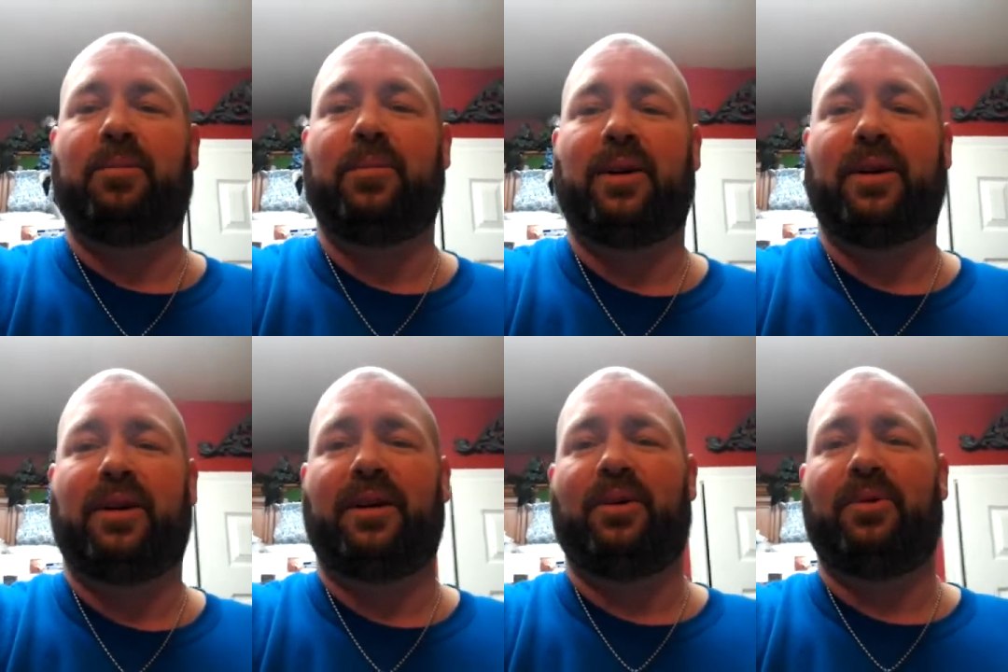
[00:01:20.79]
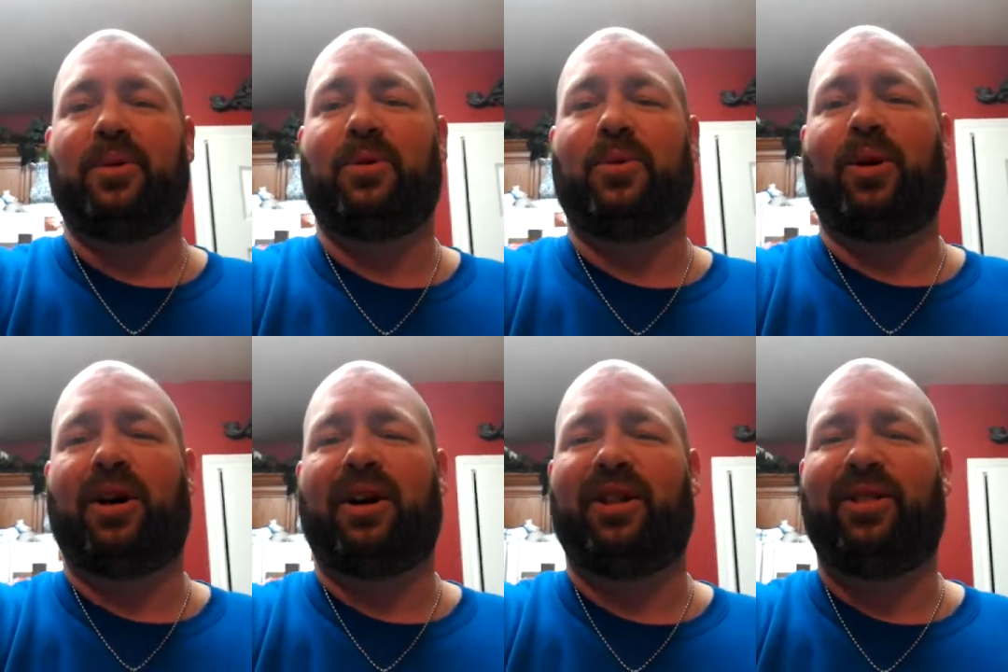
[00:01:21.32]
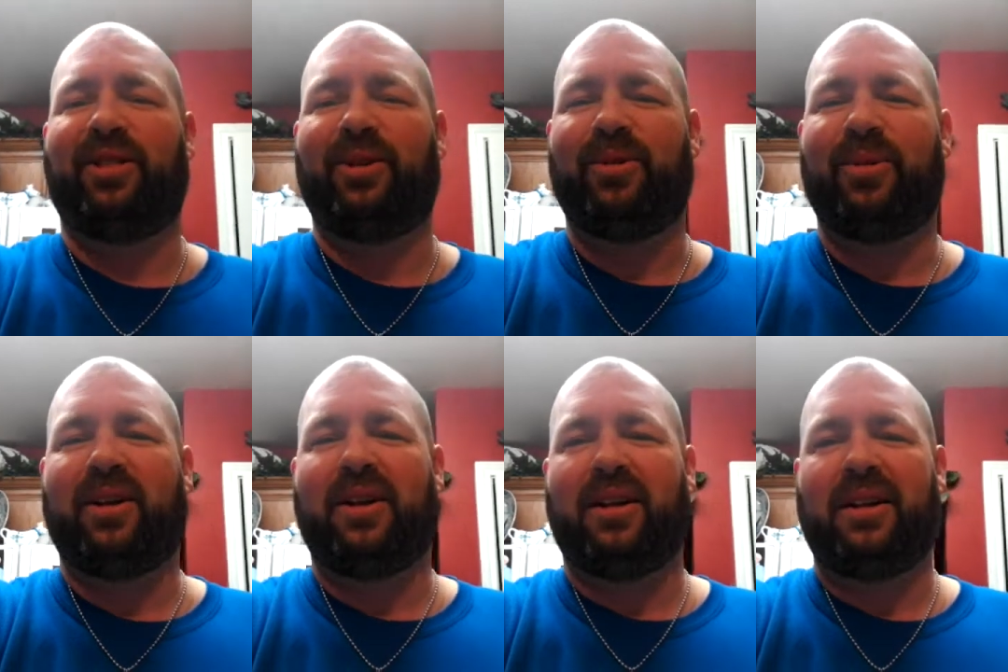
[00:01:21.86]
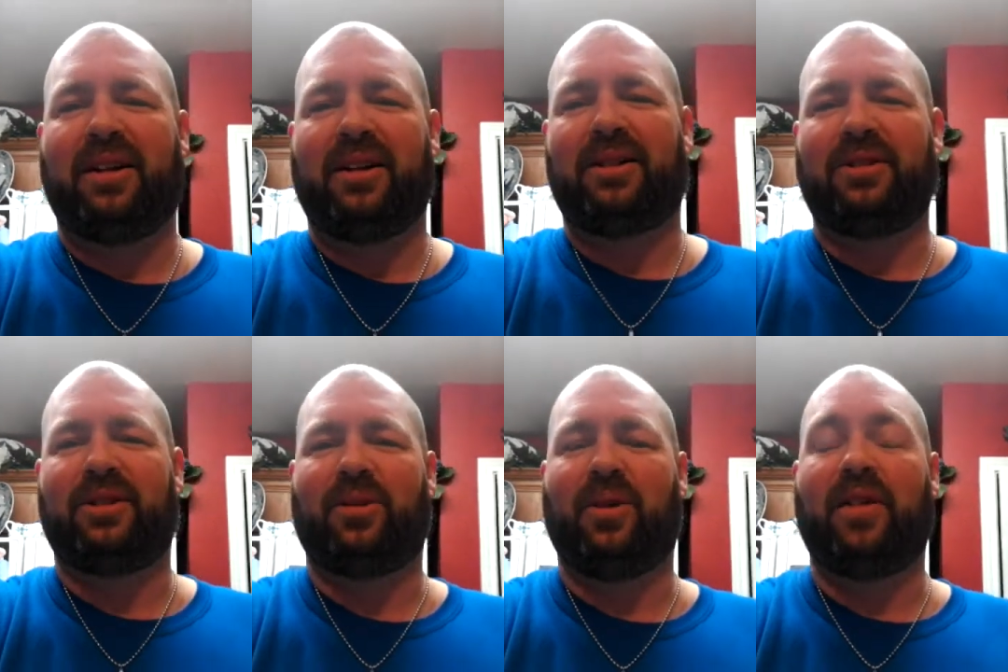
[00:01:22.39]
but uh, we're working through it.
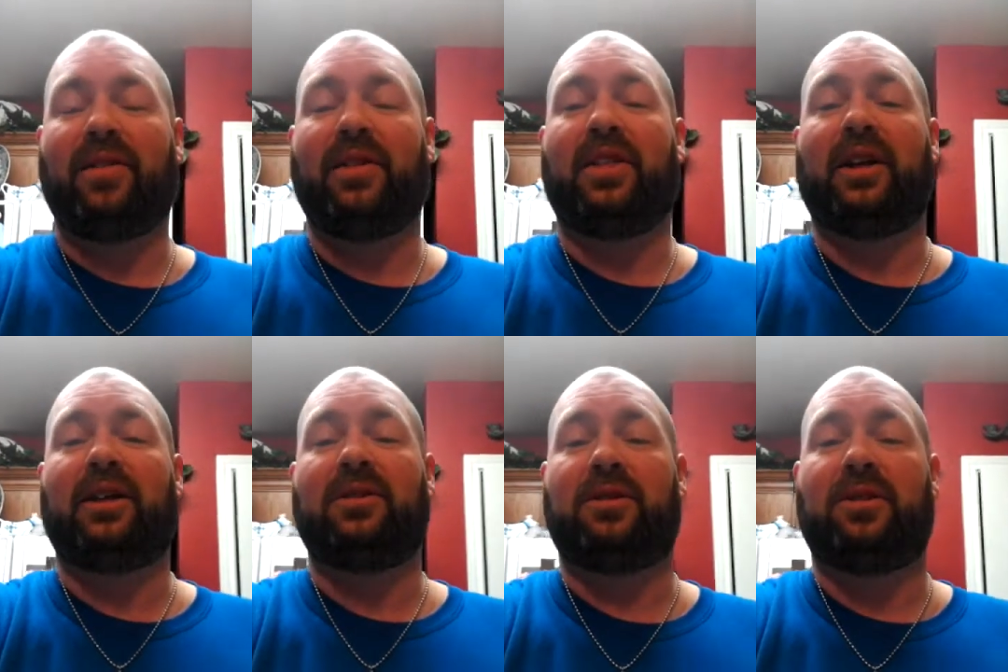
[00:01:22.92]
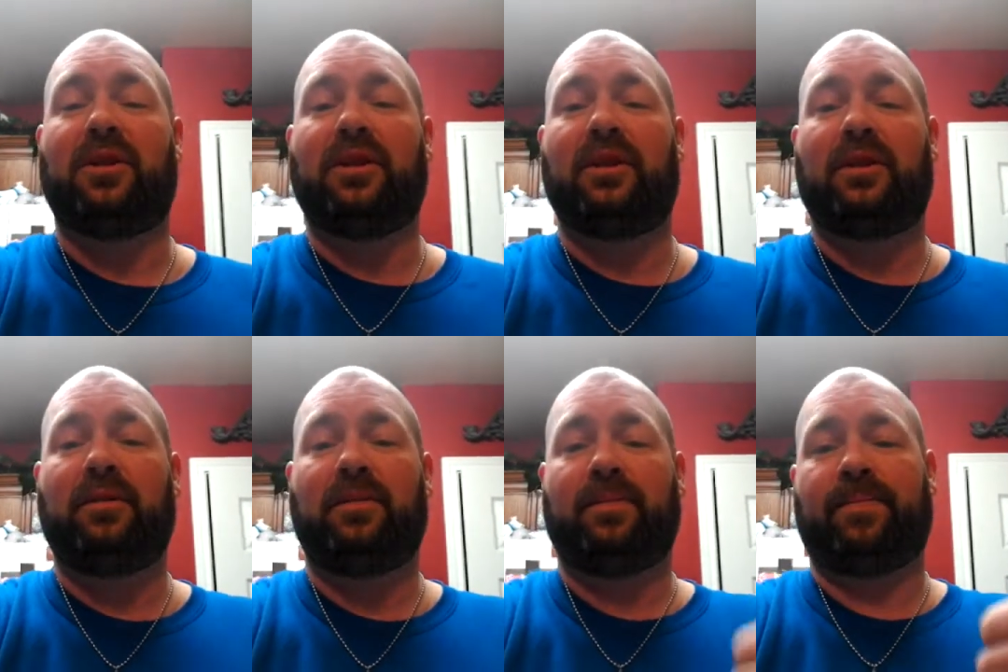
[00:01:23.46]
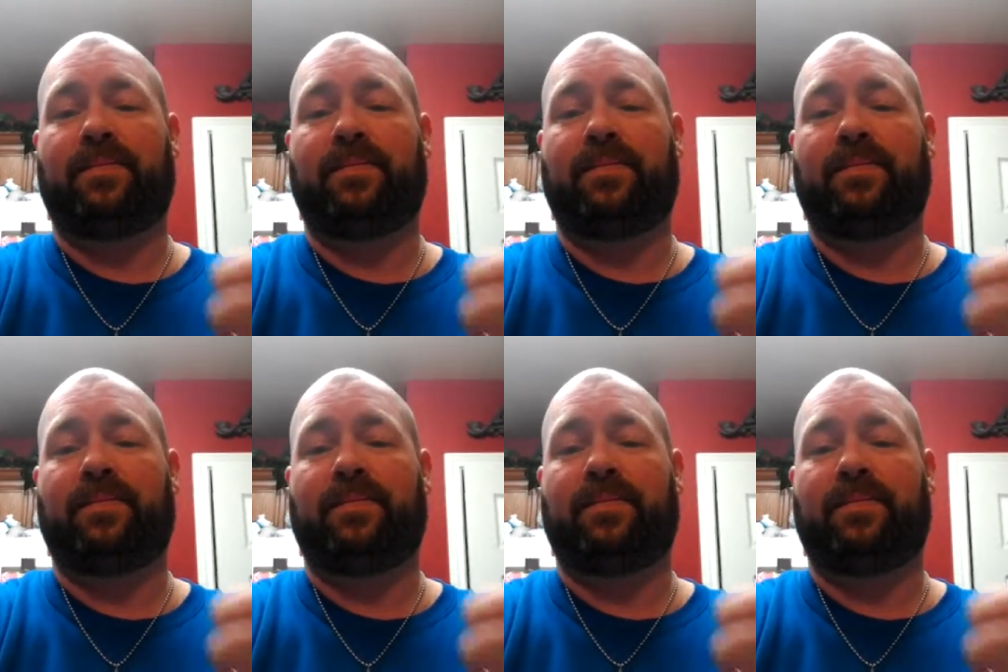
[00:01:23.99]
So everything's good.